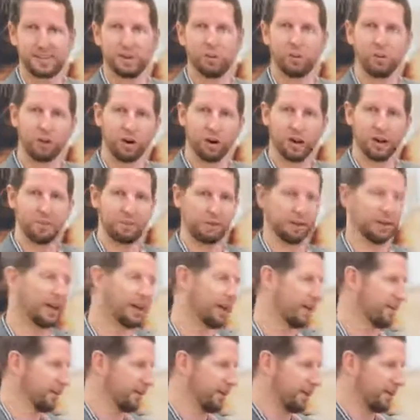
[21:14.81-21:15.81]
And we're able to
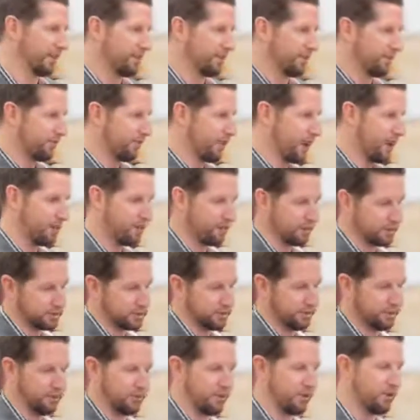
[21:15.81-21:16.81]
have that on the fabrics,
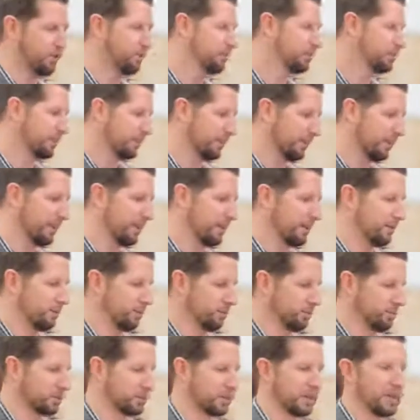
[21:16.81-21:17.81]
the foams, and the
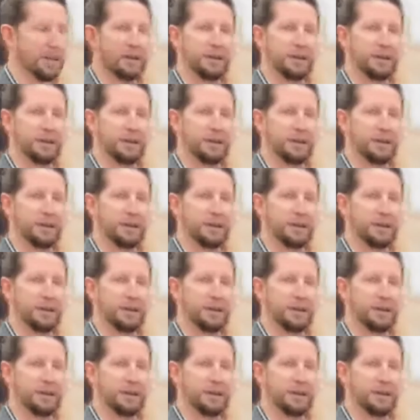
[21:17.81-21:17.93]
labels.